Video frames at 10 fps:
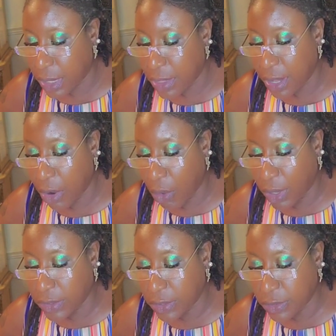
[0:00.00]

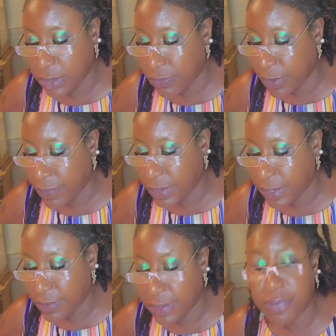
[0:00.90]

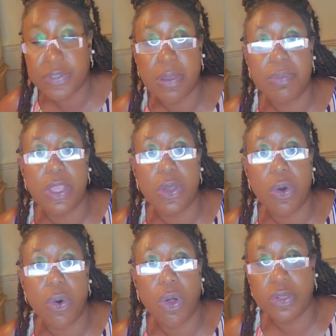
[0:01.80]
derivatives of something
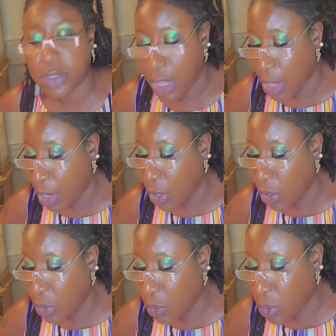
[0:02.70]
called
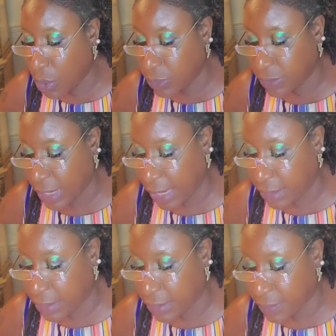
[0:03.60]

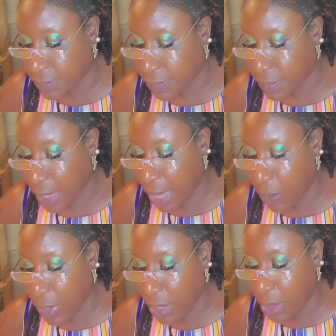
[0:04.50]
leukocytes.
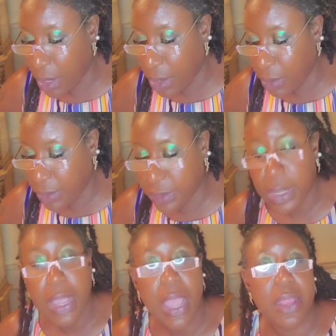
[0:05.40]
And we learned
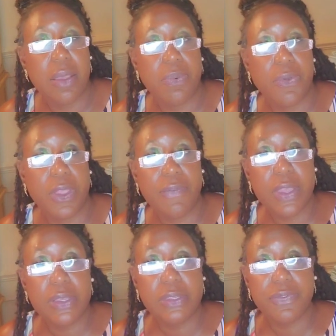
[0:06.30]
in the
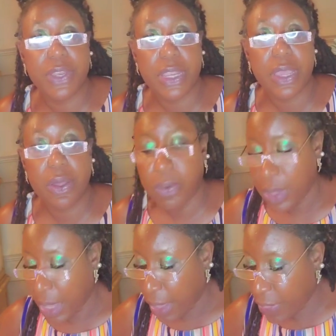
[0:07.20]
previous video
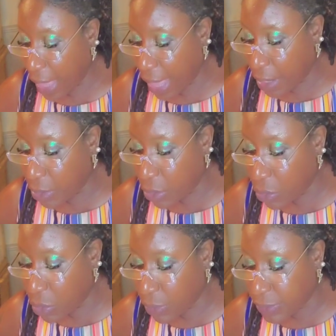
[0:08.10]
that
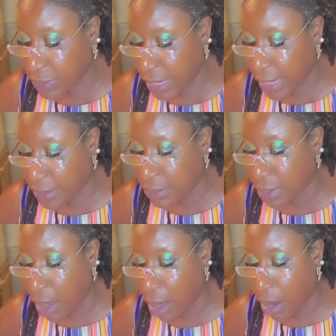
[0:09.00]
leukocytes
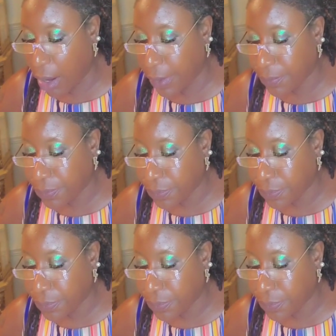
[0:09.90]
are